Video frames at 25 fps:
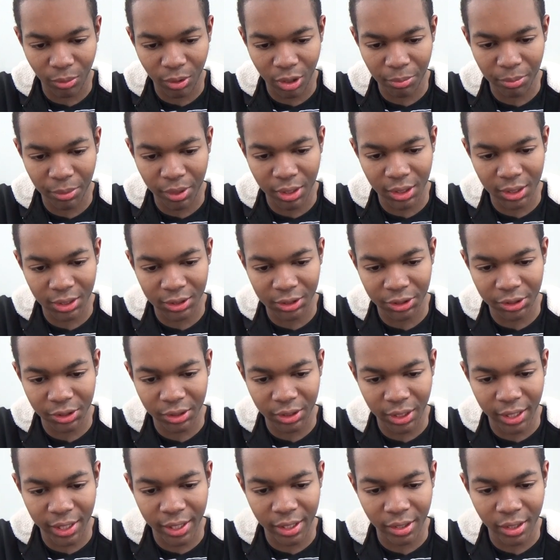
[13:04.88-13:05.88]
1,
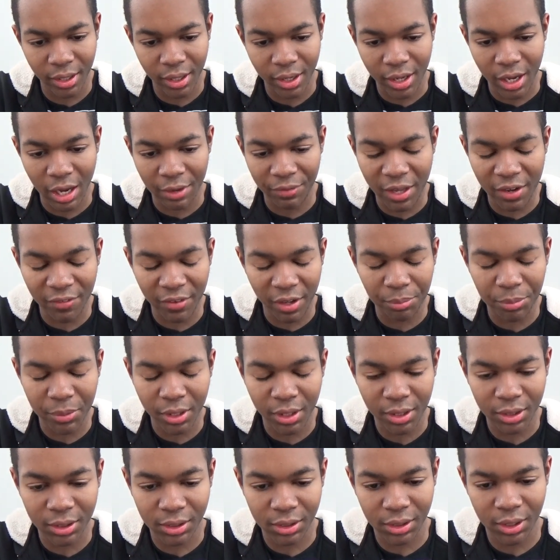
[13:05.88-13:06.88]
because like if they have
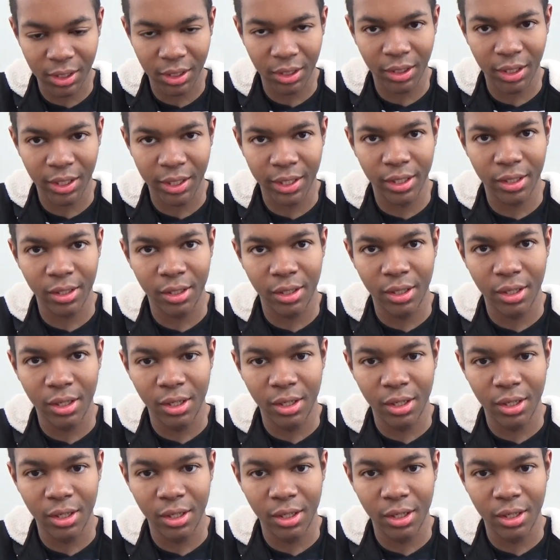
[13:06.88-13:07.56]
Emptiness, then like